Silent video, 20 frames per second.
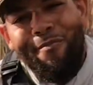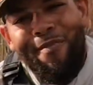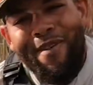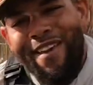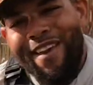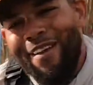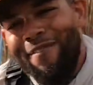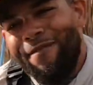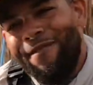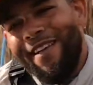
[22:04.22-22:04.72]

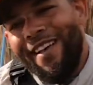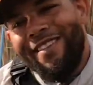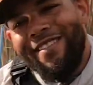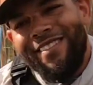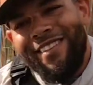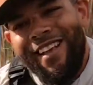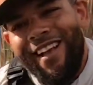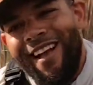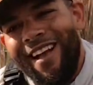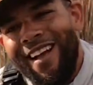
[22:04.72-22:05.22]

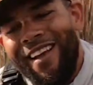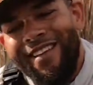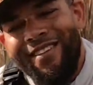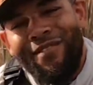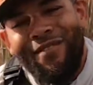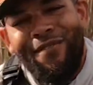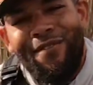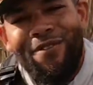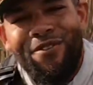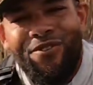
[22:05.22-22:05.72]
BFS guys,
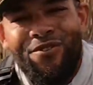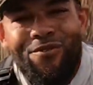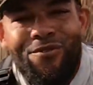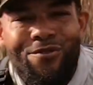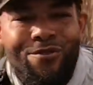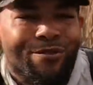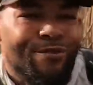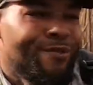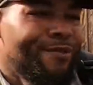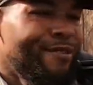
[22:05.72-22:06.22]
for
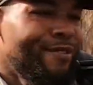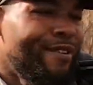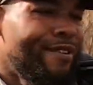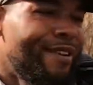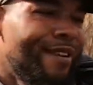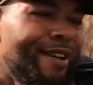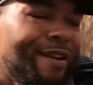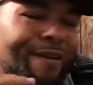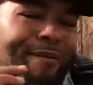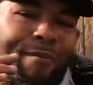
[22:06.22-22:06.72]
you
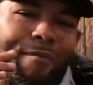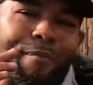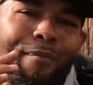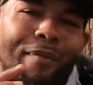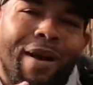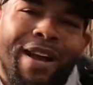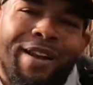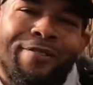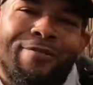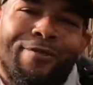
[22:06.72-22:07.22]

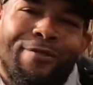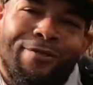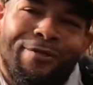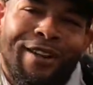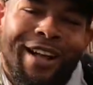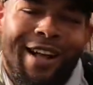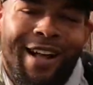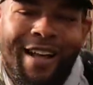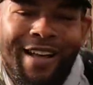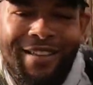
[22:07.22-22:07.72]
micro
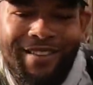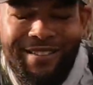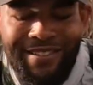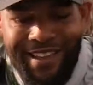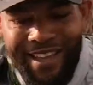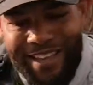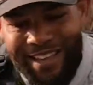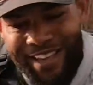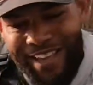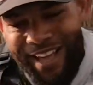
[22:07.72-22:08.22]
guys,
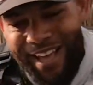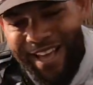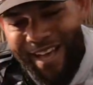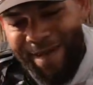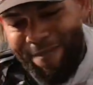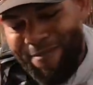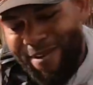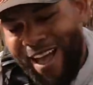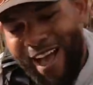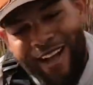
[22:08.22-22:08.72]

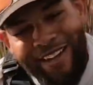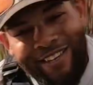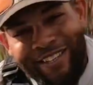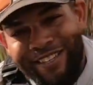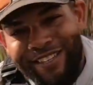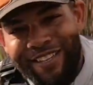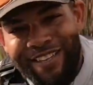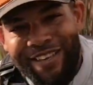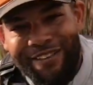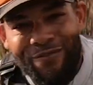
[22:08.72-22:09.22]
I'm not going
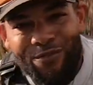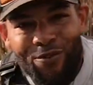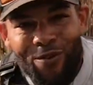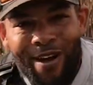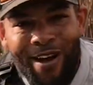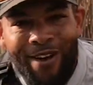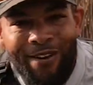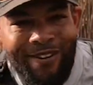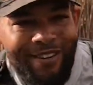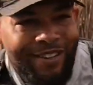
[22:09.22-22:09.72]
to leave you out